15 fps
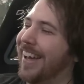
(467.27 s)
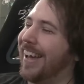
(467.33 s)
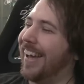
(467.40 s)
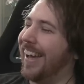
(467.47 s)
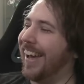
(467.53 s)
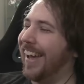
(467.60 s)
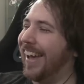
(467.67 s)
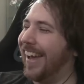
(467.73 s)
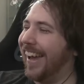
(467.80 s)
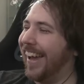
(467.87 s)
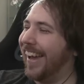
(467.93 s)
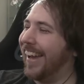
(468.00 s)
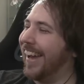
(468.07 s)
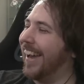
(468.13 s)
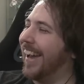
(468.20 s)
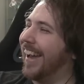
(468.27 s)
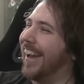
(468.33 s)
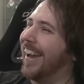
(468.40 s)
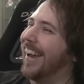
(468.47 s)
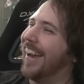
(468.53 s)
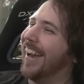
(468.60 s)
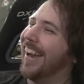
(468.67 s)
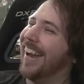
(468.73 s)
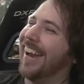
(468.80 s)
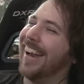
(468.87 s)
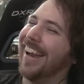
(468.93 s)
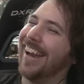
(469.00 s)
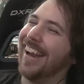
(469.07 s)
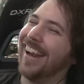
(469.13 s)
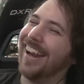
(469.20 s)
Hey,
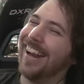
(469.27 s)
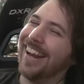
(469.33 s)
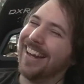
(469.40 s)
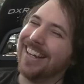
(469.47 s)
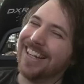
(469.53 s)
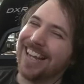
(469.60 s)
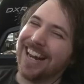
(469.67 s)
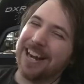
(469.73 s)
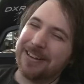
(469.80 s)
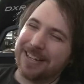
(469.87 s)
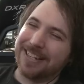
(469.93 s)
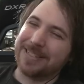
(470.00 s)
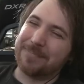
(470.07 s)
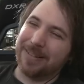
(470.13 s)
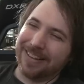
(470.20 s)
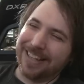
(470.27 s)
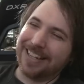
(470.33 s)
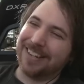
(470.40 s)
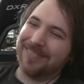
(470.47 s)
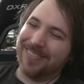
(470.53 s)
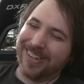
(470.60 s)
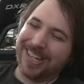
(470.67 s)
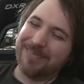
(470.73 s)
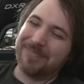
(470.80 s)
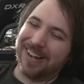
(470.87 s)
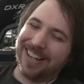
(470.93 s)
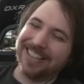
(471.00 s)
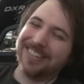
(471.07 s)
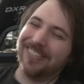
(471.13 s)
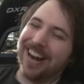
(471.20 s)
get it? Cause polygamy,
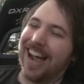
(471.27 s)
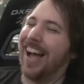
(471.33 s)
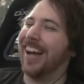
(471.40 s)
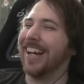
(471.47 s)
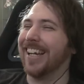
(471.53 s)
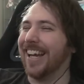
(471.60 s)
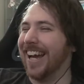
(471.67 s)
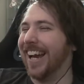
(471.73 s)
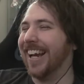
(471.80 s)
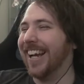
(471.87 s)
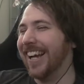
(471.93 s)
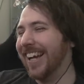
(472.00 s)
polywrath. Okay.